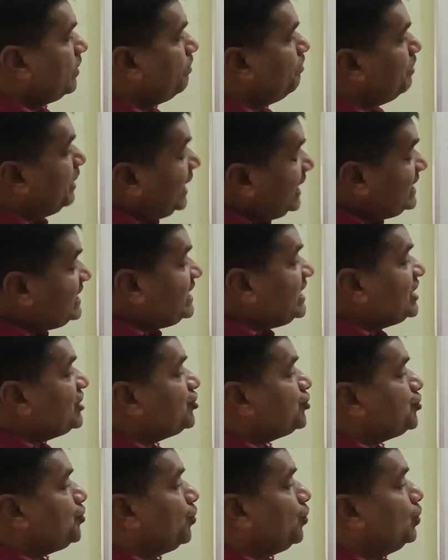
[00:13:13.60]

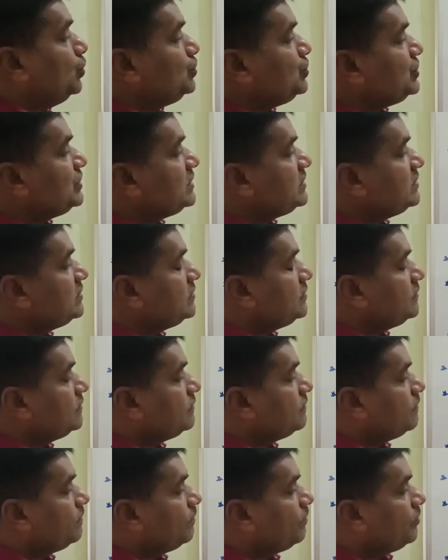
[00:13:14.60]
precious stones,
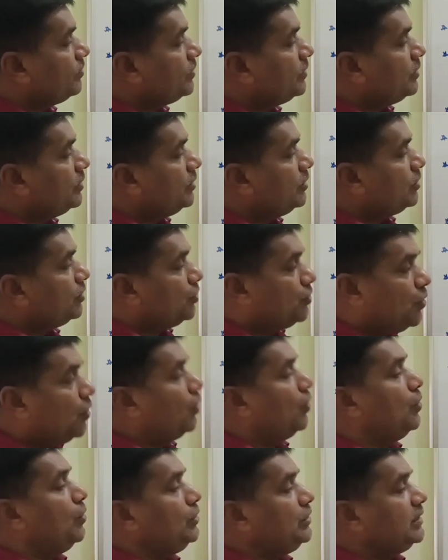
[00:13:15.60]

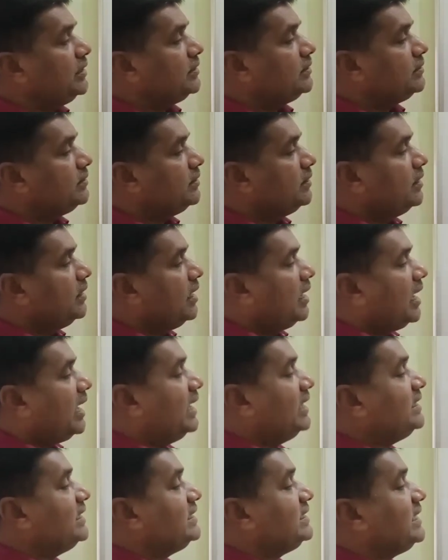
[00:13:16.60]
gold,
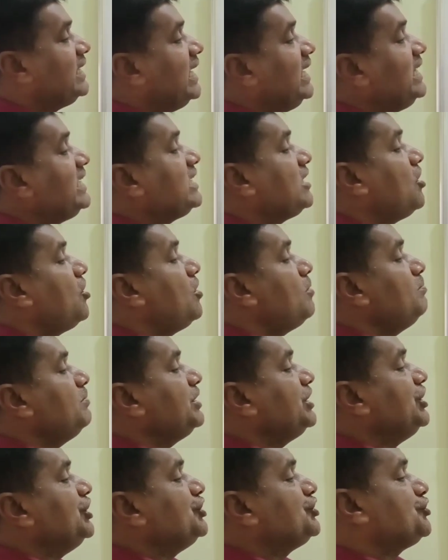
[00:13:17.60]
and
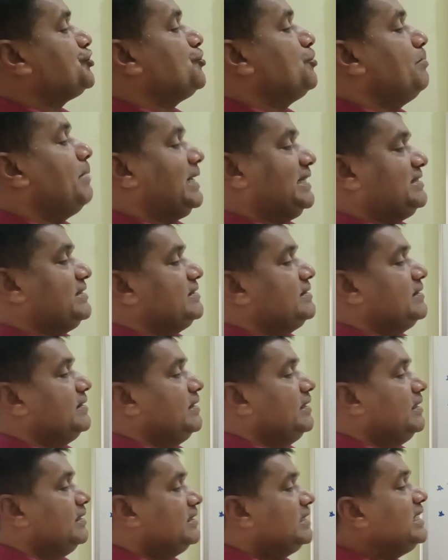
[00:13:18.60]
telecom instruments.
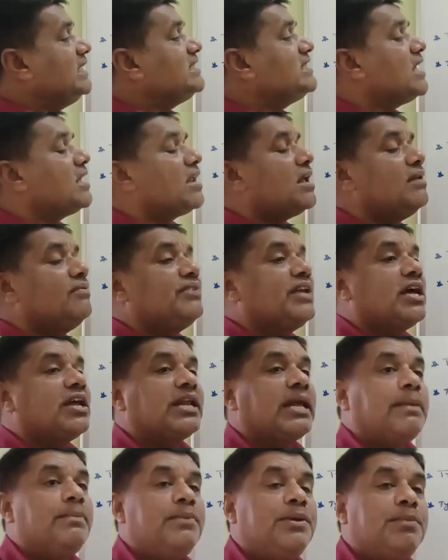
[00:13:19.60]
These are all we
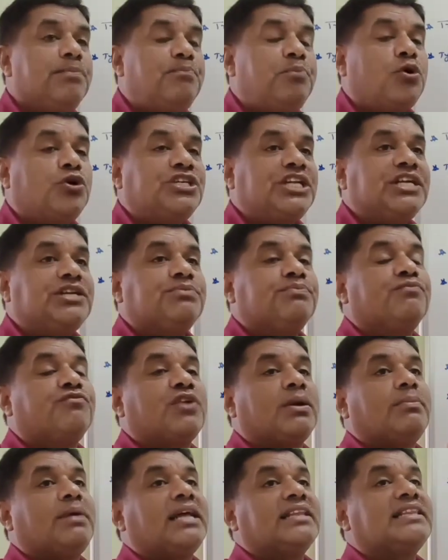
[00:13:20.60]
are importing
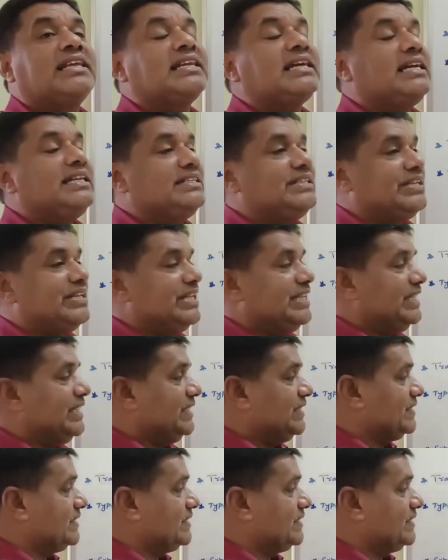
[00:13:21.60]
from other countries.